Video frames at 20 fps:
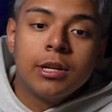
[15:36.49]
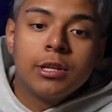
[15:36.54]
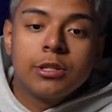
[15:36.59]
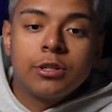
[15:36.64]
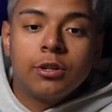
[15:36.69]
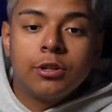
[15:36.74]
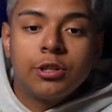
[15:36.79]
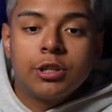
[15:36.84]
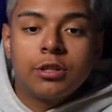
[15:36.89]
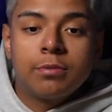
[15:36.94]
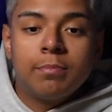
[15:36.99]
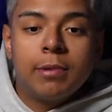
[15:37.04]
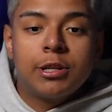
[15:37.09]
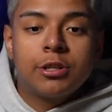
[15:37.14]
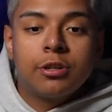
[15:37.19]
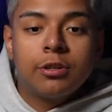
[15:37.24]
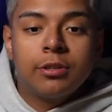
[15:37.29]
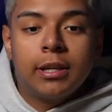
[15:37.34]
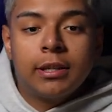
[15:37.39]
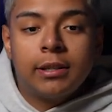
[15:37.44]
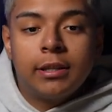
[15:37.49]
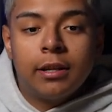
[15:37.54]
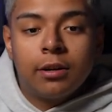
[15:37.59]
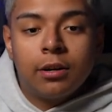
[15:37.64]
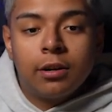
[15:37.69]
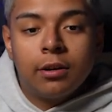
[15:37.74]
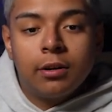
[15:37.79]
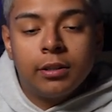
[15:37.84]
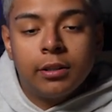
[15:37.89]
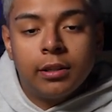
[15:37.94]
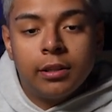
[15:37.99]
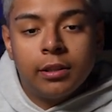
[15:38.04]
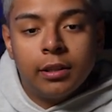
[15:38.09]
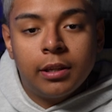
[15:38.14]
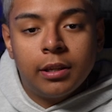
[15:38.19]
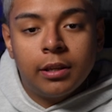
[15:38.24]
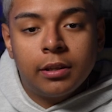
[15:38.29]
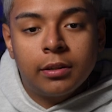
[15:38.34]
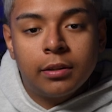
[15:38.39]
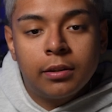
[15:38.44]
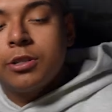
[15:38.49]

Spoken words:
So just make sure that they're currently linked.